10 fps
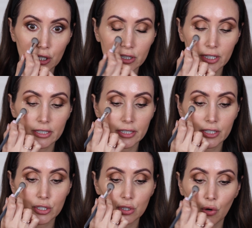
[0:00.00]
because this
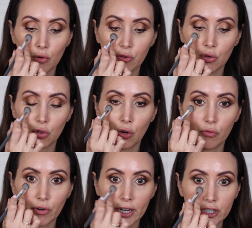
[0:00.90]
is so full
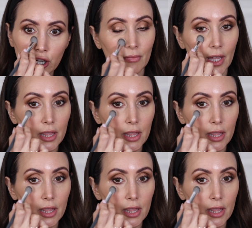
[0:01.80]
coverage.